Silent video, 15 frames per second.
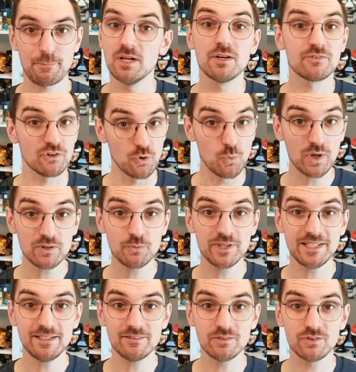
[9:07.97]
So what we
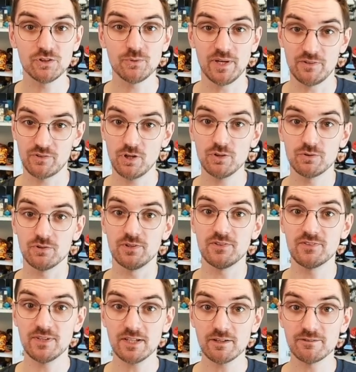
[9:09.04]
need to do is go to the
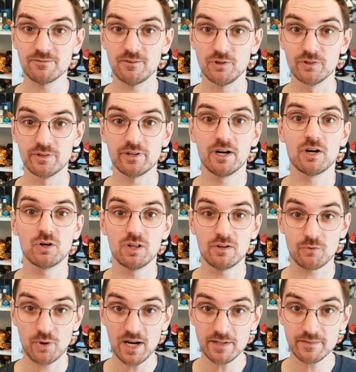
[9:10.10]
sticker folder,
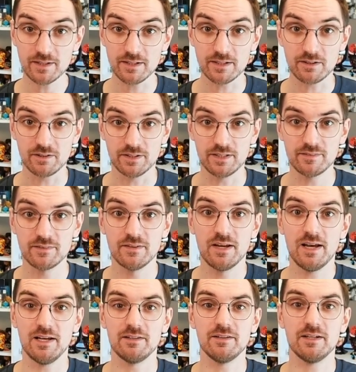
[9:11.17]
right click on it,
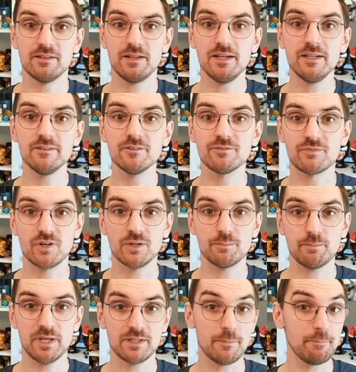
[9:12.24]
and then in the Front
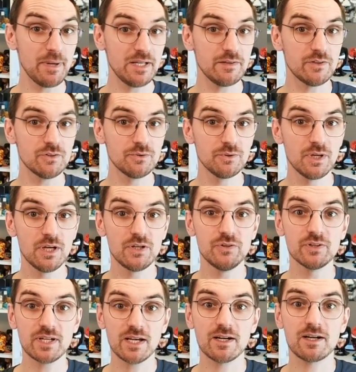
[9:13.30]
Matter menu, you
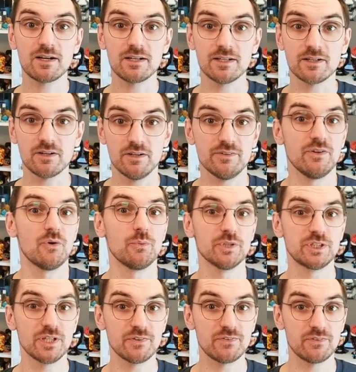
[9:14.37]
can click on
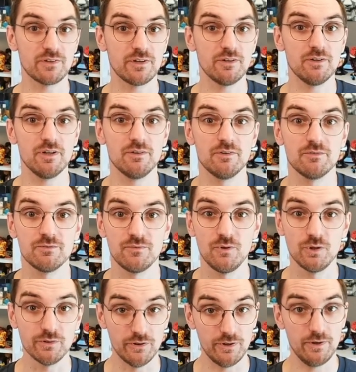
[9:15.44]
register
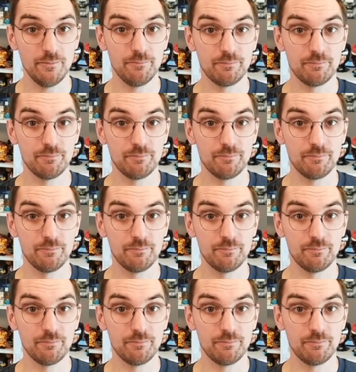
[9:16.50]
folder.